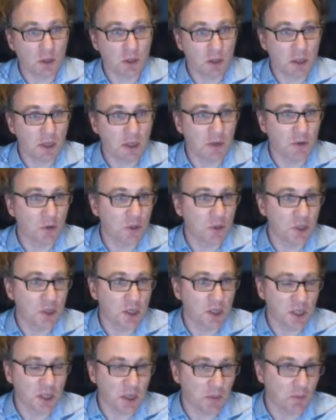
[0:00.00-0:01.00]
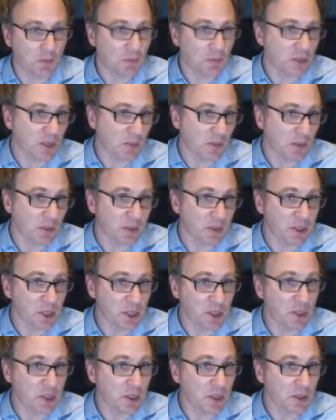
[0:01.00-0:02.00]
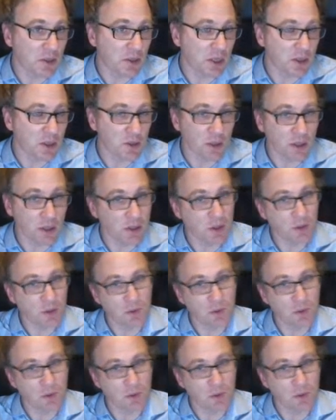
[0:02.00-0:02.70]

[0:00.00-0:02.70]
Here you see some images here that